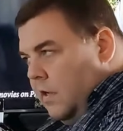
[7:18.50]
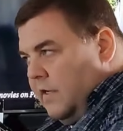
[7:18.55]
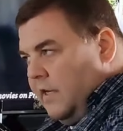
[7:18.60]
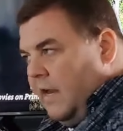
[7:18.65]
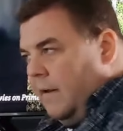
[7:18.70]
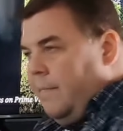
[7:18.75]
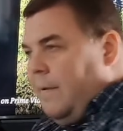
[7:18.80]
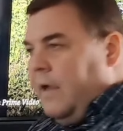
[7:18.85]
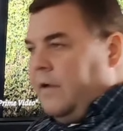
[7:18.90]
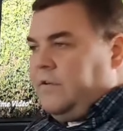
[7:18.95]

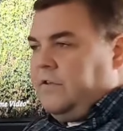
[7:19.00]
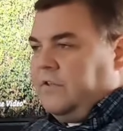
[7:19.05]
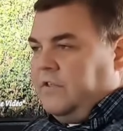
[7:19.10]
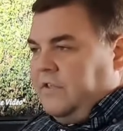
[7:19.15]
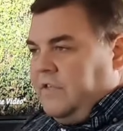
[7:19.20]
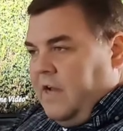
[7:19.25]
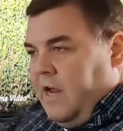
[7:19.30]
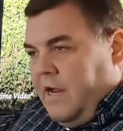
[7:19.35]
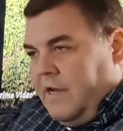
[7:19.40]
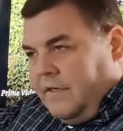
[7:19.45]
type
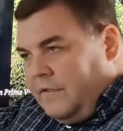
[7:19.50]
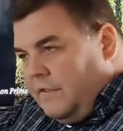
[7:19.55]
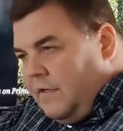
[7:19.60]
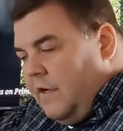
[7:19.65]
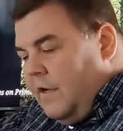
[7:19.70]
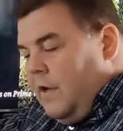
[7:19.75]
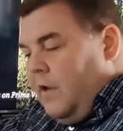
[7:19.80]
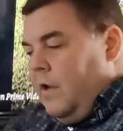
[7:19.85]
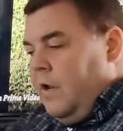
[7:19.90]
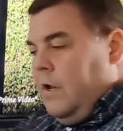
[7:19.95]

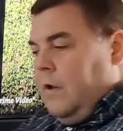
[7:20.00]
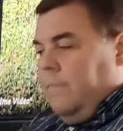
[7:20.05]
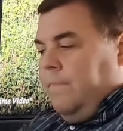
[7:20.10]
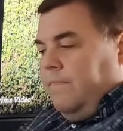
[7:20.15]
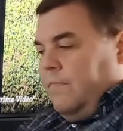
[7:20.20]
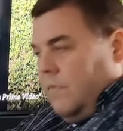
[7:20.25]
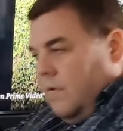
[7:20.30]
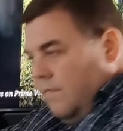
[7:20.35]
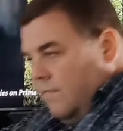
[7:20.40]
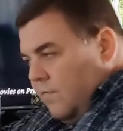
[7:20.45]
exercise.
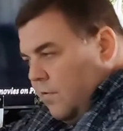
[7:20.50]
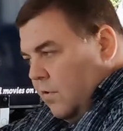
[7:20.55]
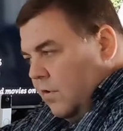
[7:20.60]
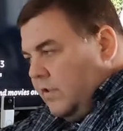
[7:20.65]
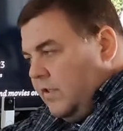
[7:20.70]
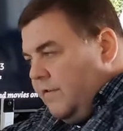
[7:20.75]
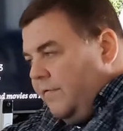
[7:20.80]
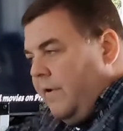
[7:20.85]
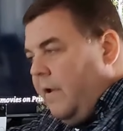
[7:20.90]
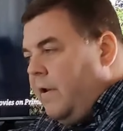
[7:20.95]
Of
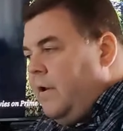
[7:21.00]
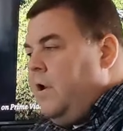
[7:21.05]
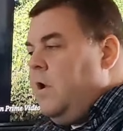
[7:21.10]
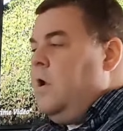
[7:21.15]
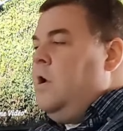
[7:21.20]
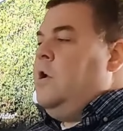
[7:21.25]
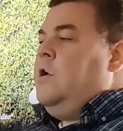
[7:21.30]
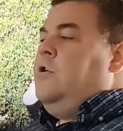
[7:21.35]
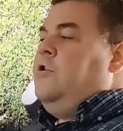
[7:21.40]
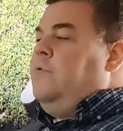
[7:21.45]
course, if I
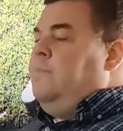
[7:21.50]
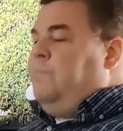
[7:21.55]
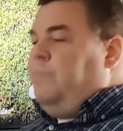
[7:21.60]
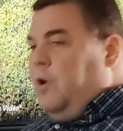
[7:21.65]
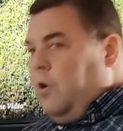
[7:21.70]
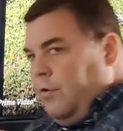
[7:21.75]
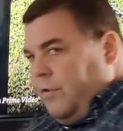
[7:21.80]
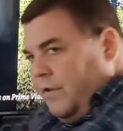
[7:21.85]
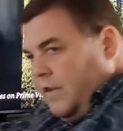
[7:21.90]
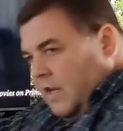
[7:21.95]
do
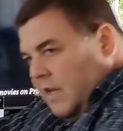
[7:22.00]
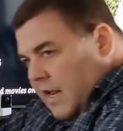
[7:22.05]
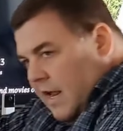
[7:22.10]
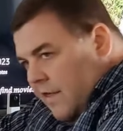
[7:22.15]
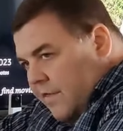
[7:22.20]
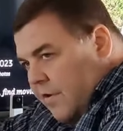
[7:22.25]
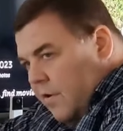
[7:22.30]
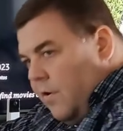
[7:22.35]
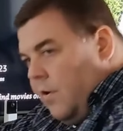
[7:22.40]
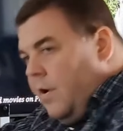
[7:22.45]
both
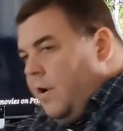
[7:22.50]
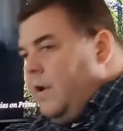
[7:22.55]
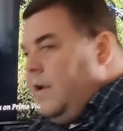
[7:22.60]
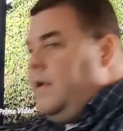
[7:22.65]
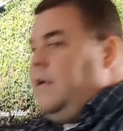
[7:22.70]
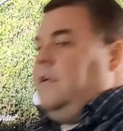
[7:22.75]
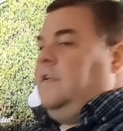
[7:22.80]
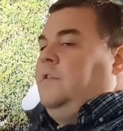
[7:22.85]
together,